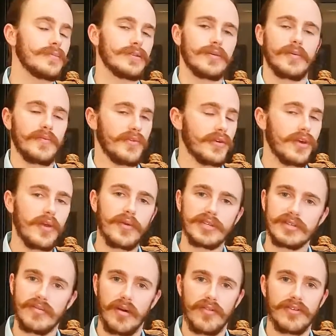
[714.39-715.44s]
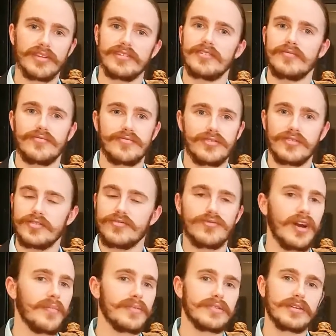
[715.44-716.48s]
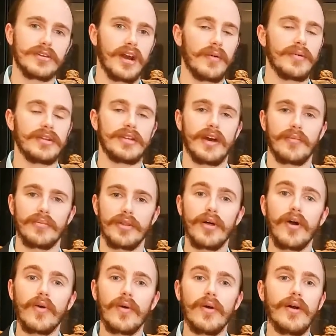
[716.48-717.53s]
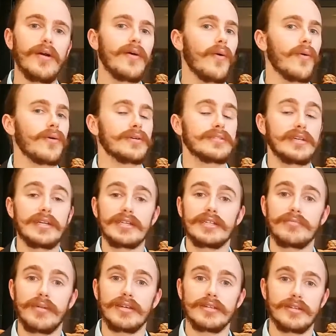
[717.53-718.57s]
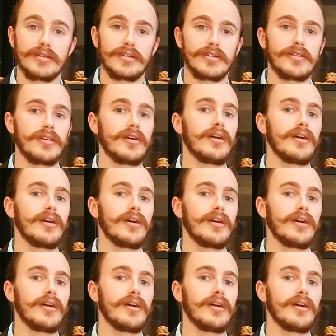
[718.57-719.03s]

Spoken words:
So if you're curious about this, just drop us a comment down below or send us a message.